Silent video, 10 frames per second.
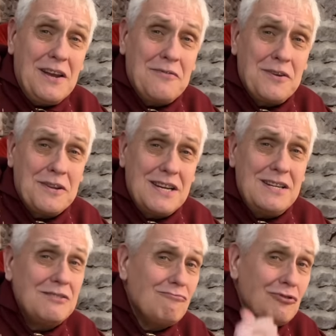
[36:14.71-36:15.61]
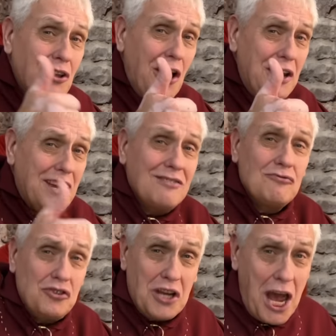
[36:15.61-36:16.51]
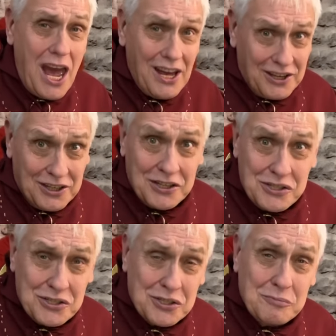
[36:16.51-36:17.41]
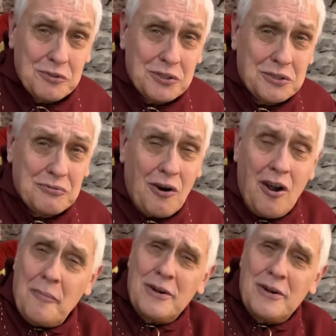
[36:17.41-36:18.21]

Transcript: If you did, like, share, and subscribe.